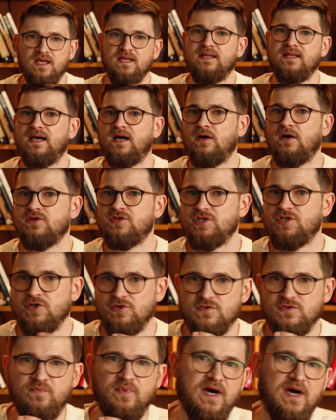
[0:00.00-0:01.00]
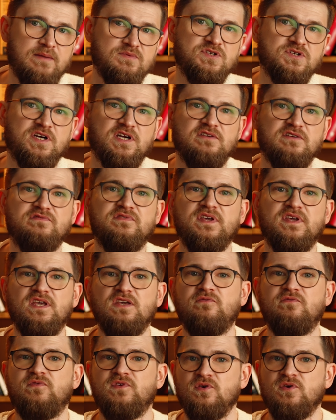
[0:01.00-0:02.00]
Now, choose Pipedrive
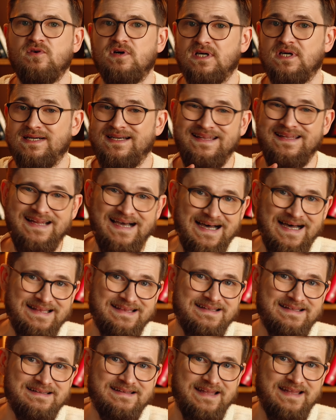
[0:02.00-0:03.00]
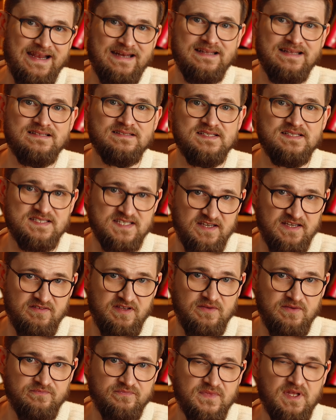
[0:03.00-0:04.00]
if you are not technically
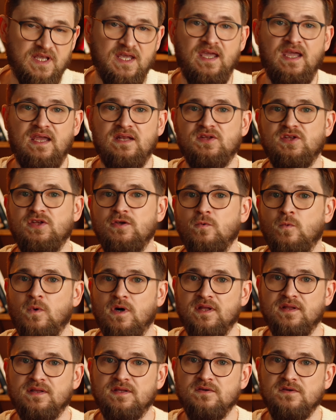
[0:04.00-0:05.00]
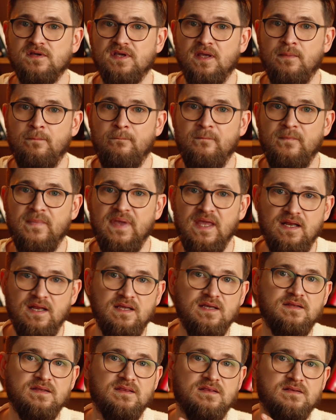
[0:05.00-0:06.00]
savvy and you want to
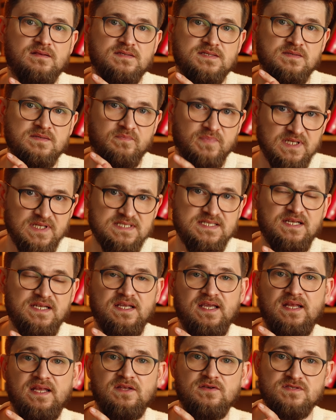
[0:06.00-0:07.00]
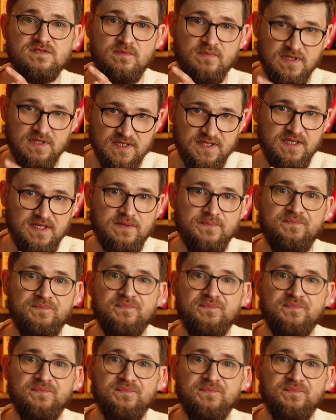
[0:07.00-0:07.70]
immediate simplicity and usability.